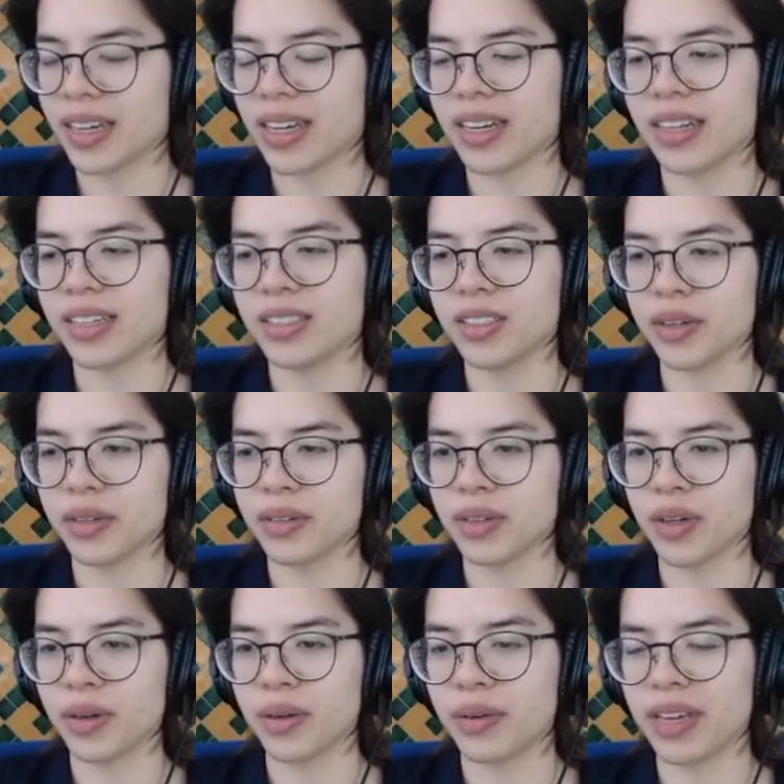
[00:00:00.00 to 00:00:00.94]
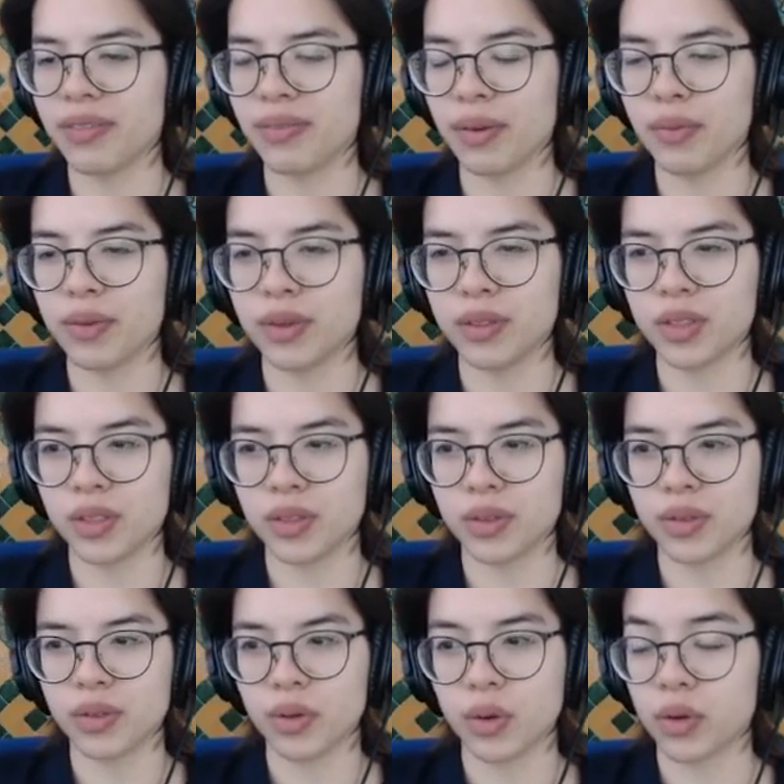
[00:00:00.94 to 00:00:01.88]
and I don't know if you want
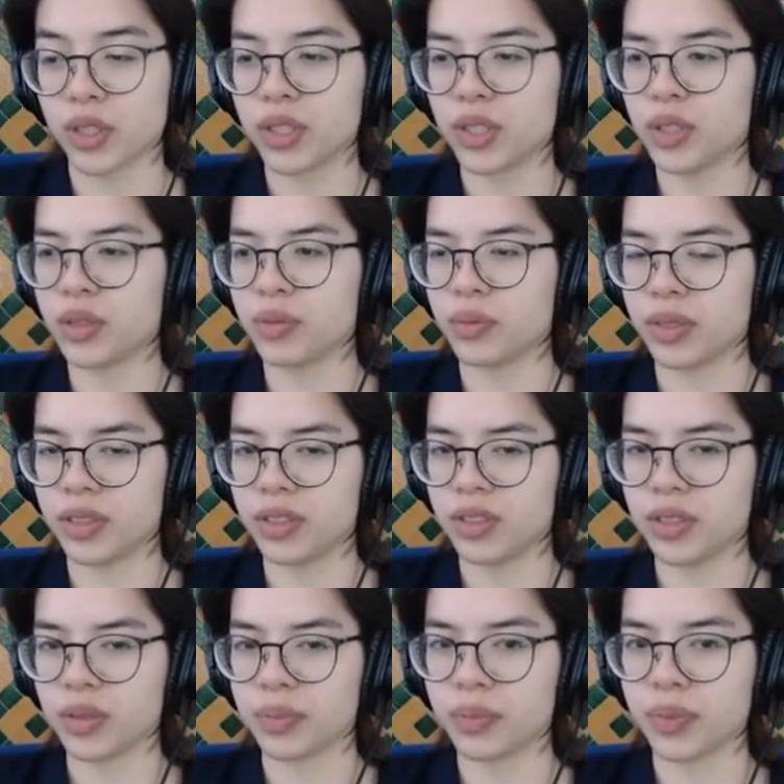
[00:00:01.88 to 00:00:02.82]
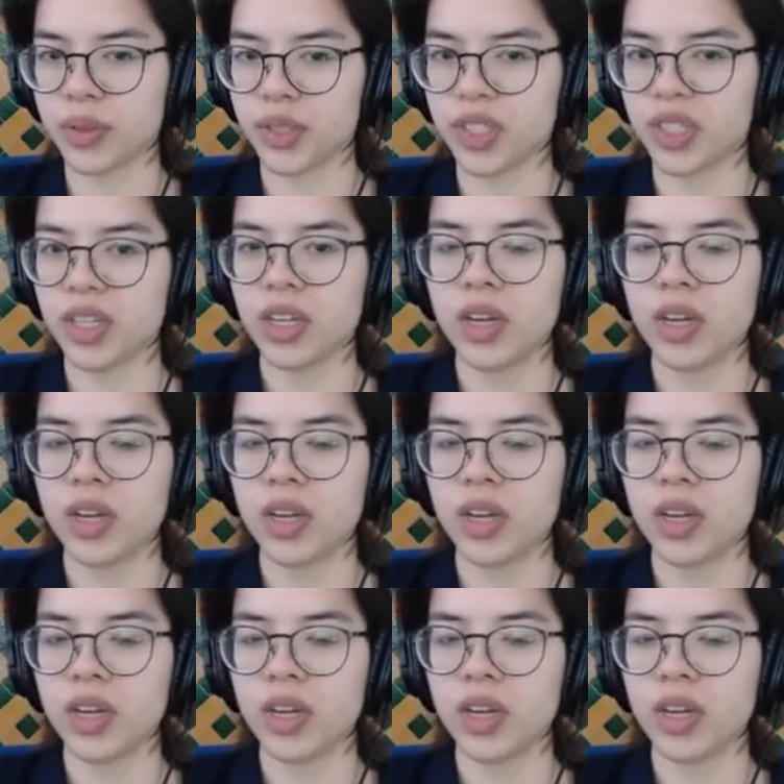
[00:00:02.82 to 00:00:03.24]
to or should want to push